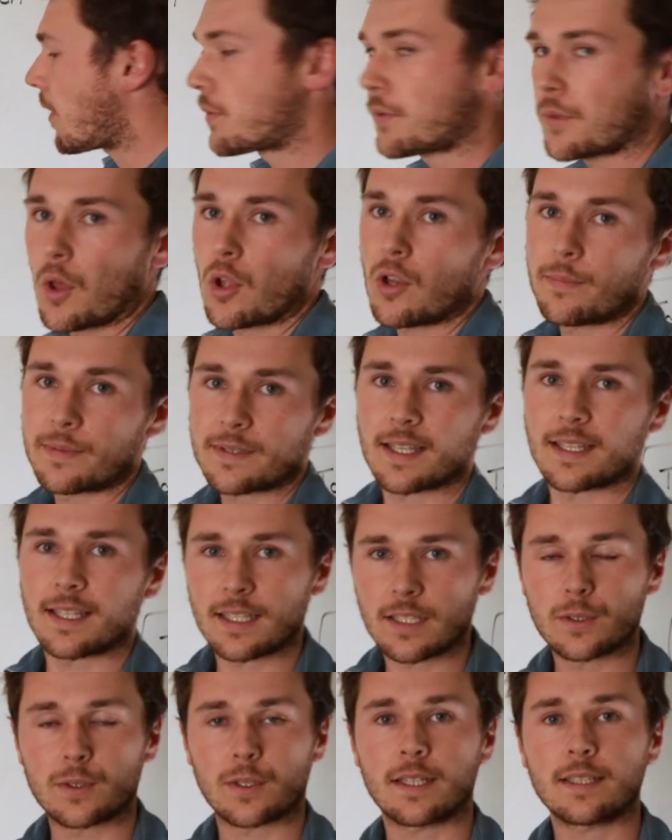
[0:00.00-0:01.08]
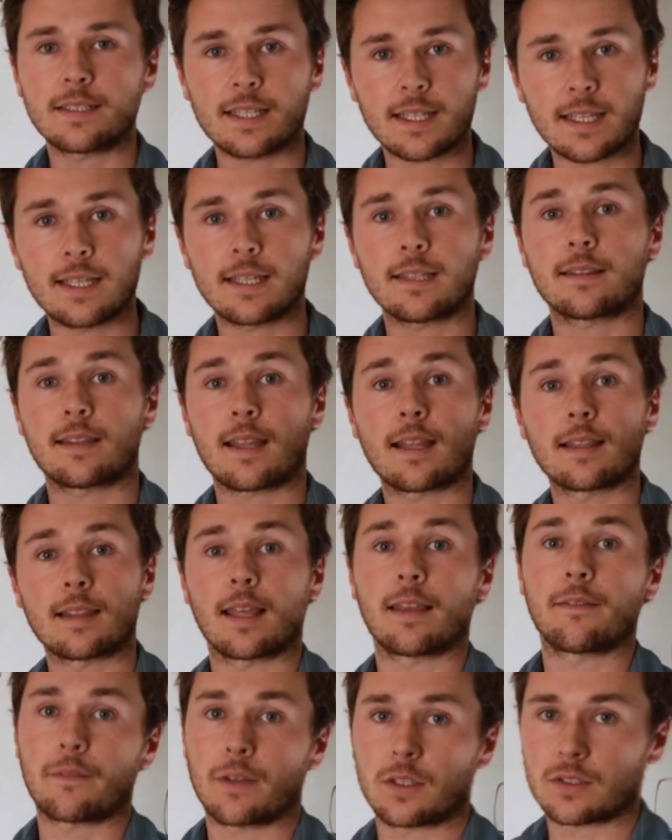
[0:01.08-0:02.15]
30% increase in their
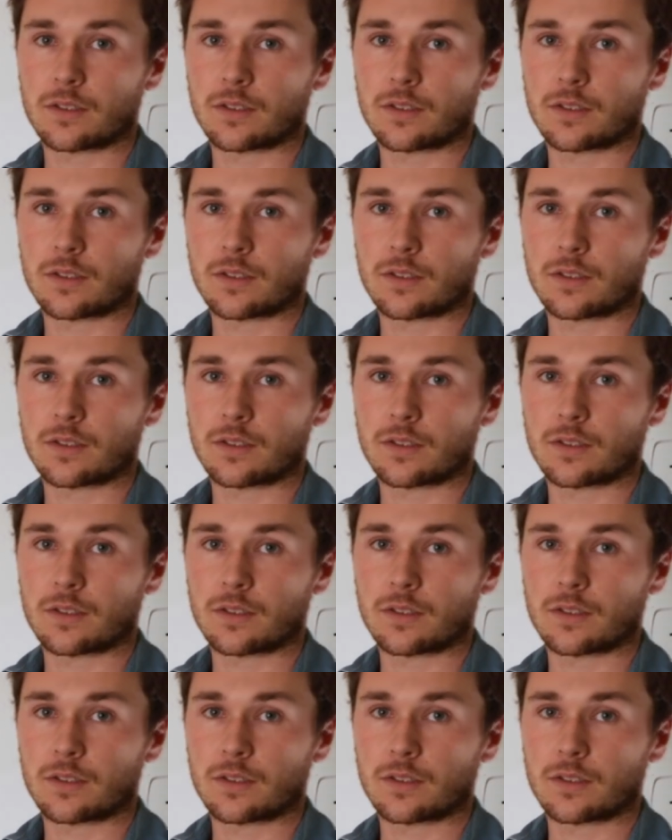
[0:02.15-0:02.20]
leaf